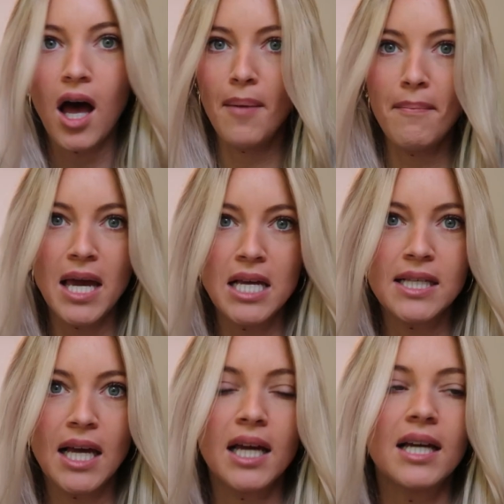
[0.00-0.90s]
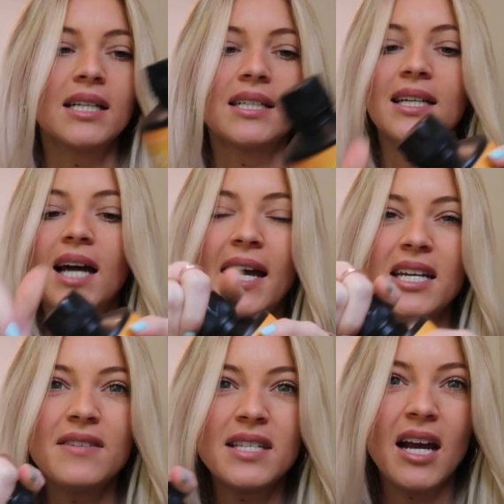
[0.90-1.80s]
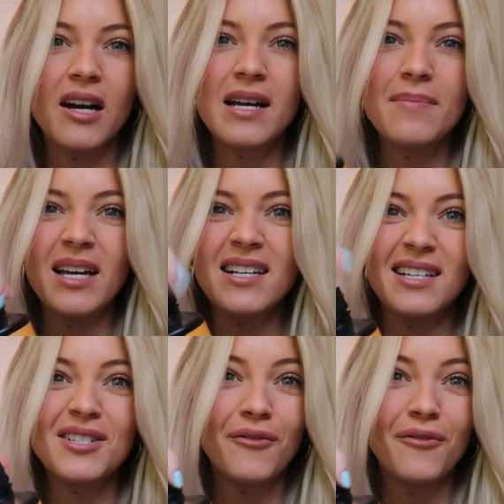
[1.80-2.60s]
Amazing. Kind of scary because it is